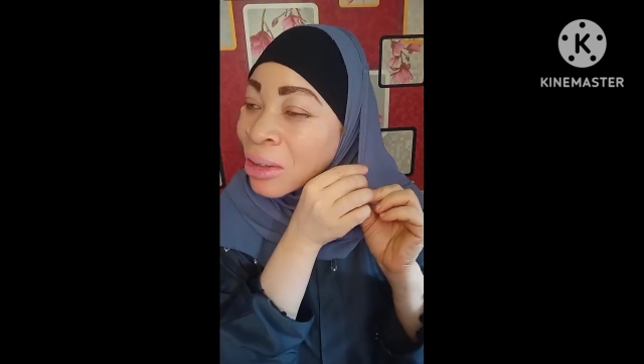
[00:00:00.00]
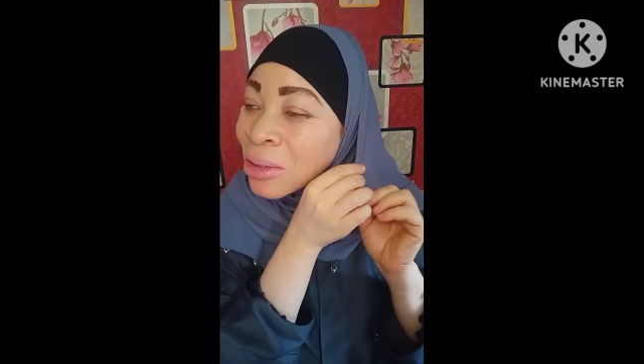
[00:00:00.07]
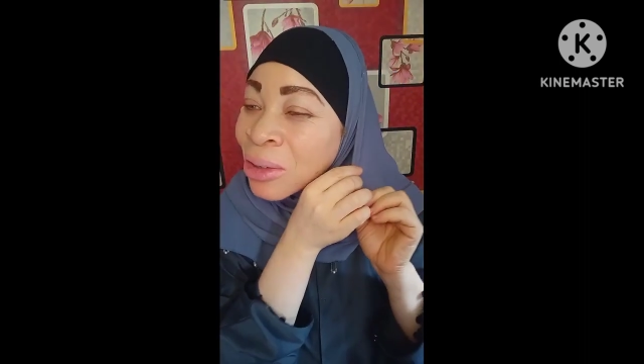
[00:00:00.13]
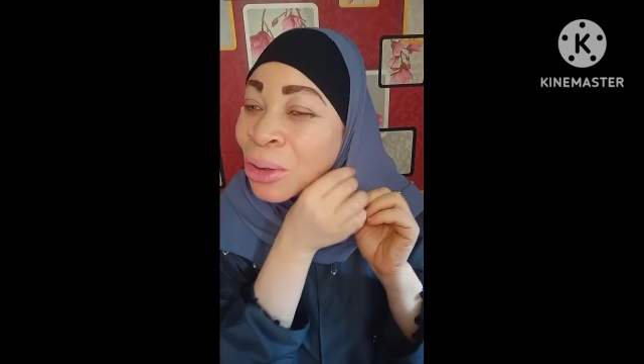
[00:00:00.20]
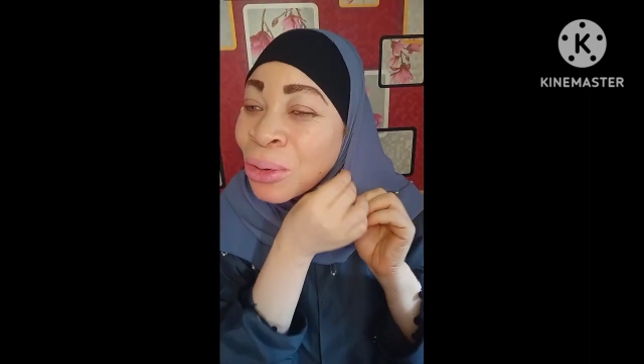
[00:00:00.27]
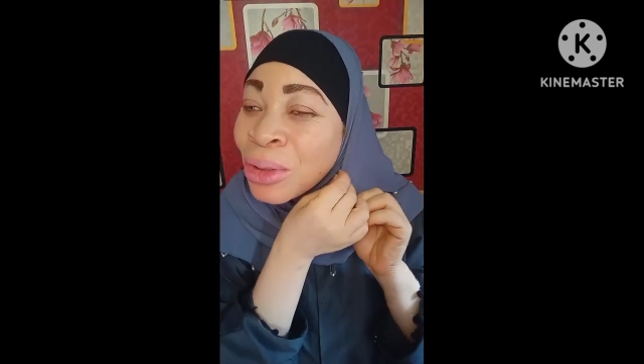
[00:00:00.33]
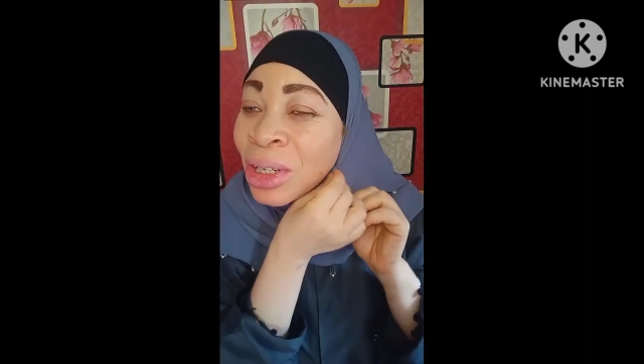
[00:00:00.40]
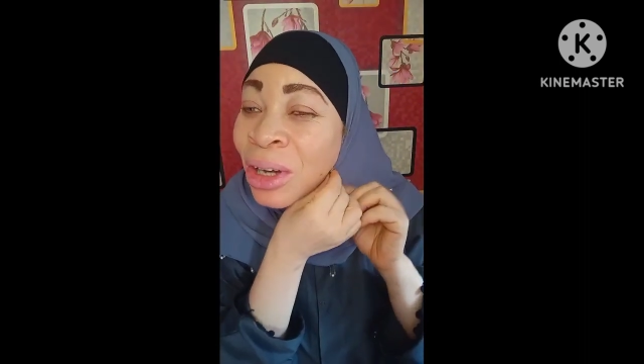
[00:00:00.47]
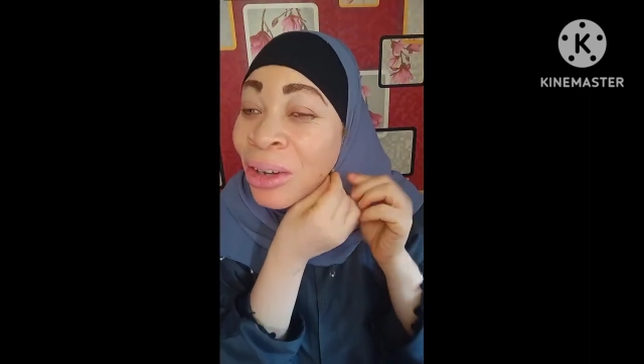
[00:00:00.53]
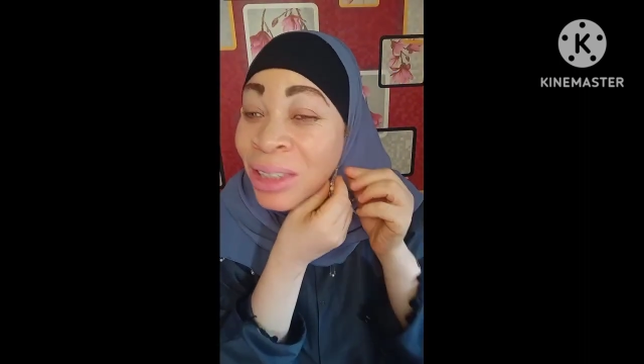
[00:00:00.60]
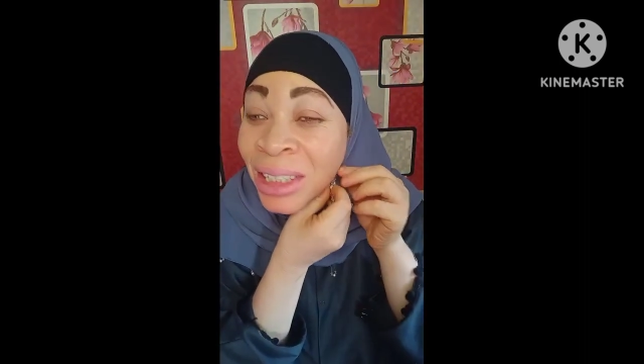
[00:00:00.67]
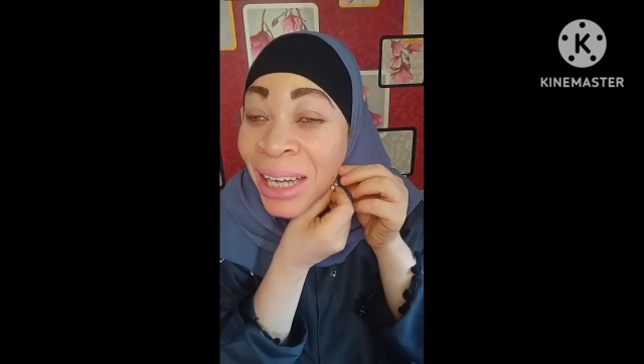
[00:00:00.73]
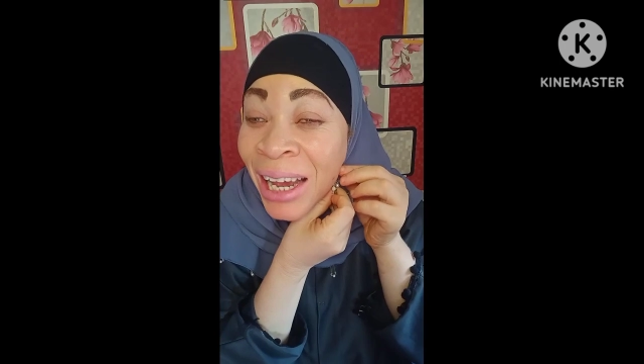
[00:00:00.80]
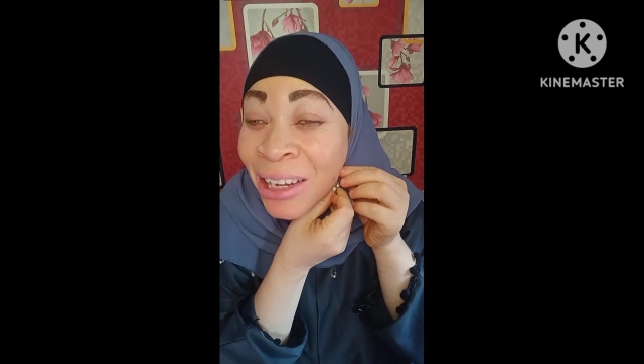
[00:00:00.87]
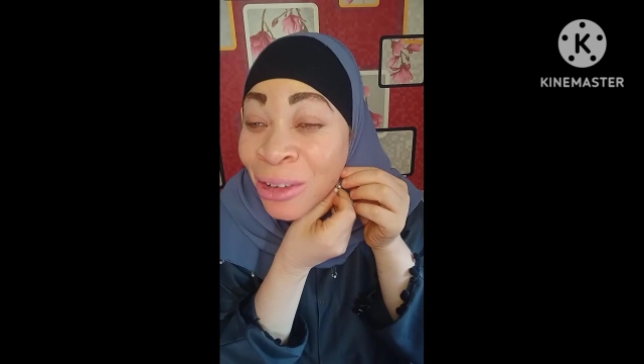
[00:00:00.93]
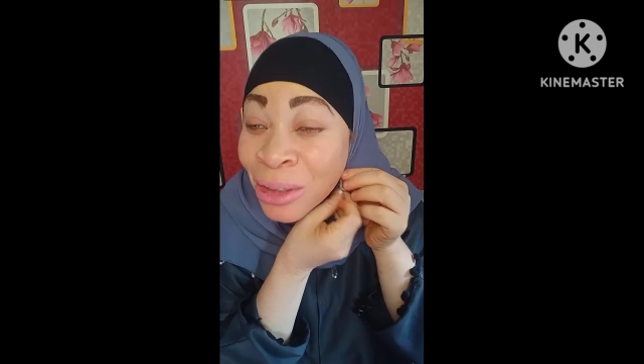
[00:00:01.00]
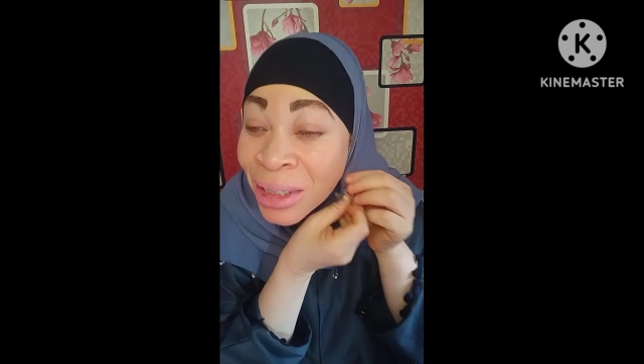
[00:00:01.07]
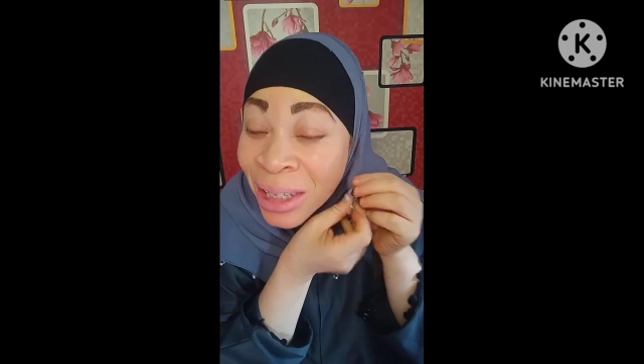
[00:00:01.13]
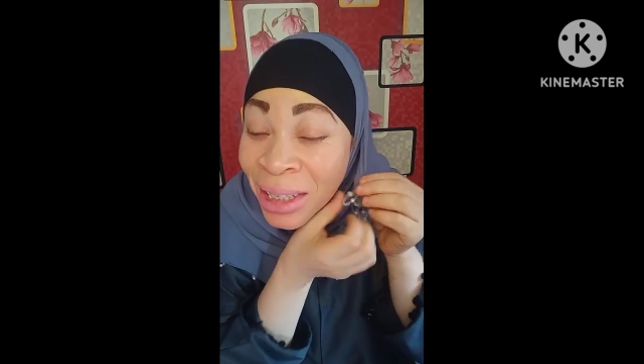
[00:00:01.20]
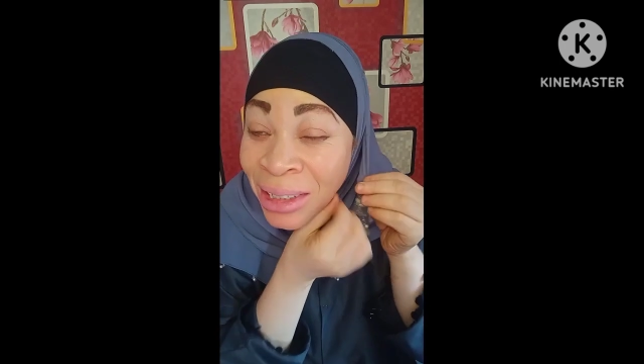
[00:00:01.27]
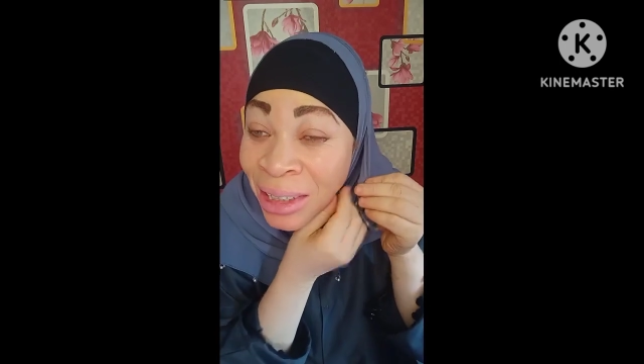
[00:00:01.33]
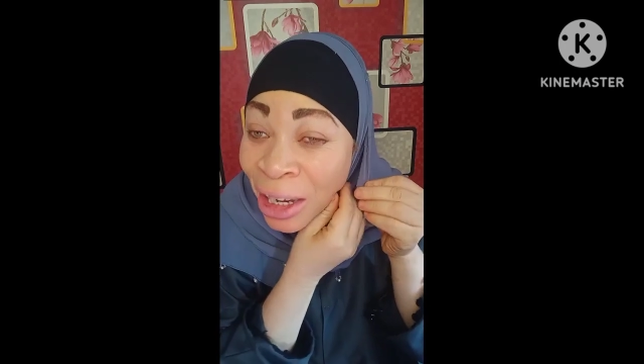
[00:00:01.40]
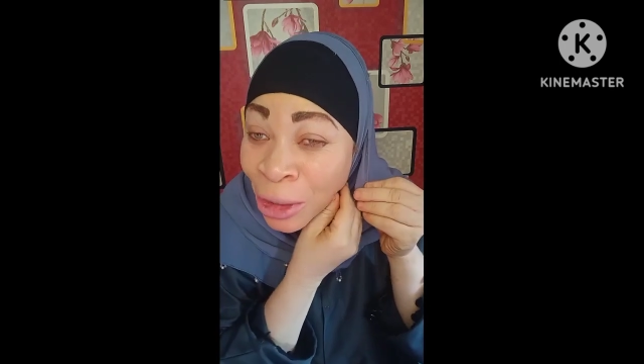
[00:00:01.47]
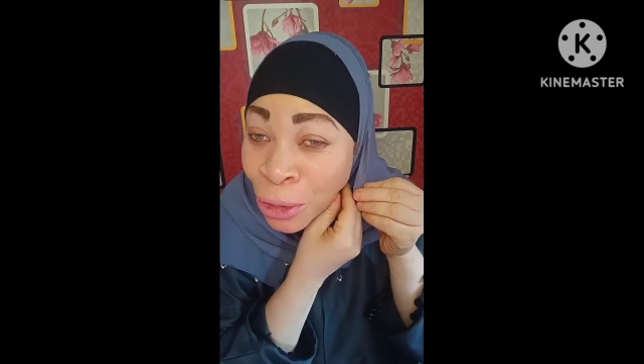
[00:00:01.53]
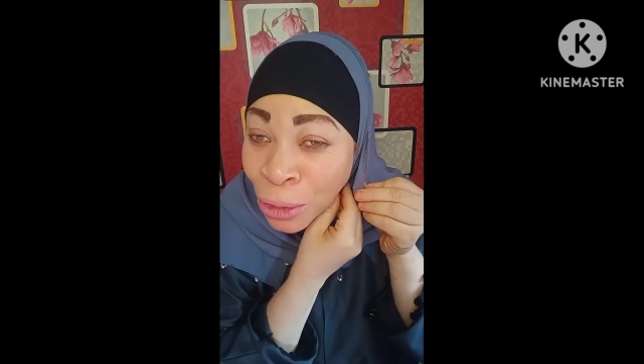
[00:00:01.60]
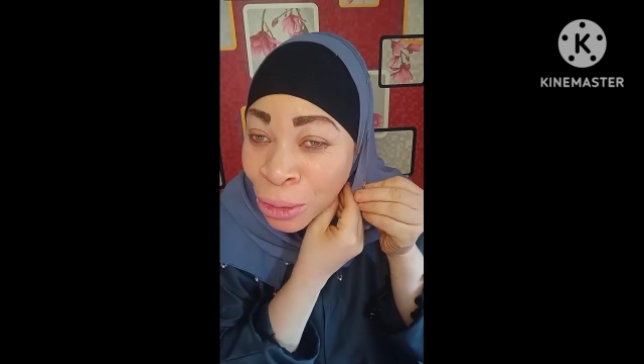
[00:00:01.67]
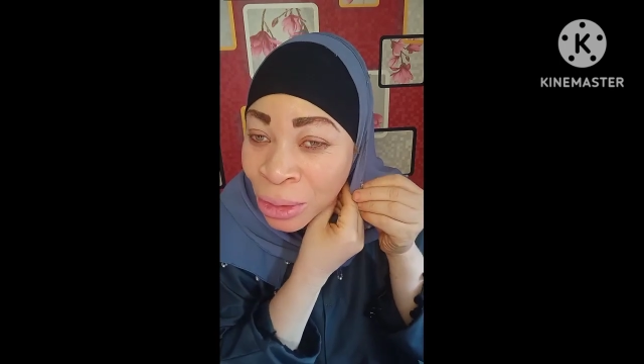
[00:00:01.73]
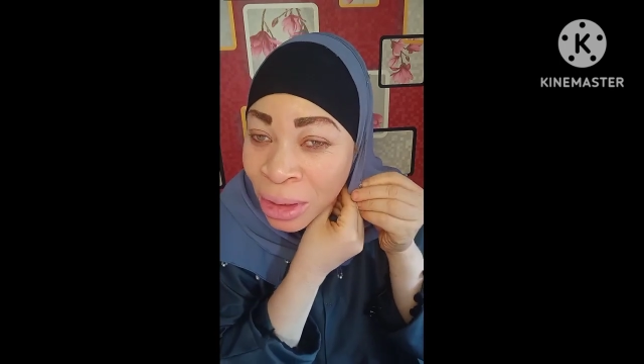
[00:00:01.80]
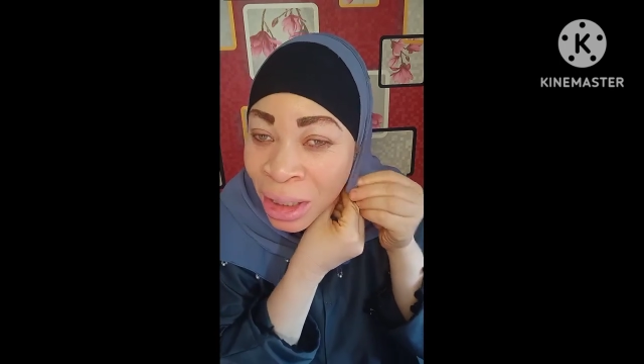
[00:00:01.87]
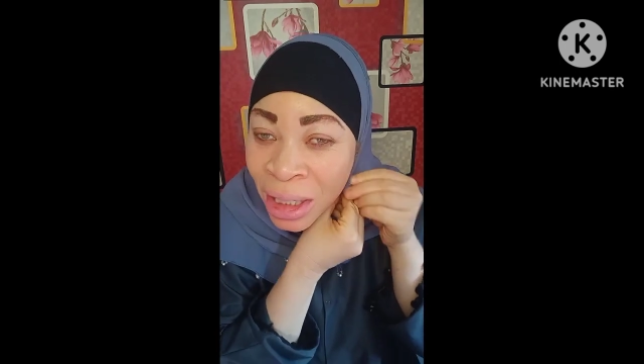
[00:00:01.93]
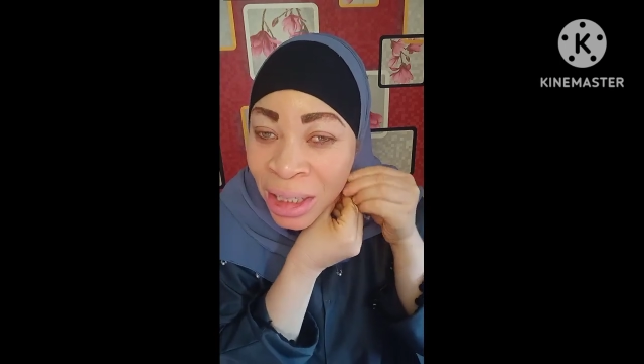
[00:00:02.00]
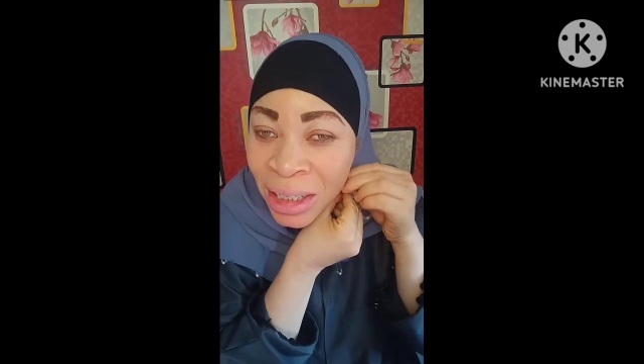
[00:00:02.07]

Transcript: So the oxidized glutathione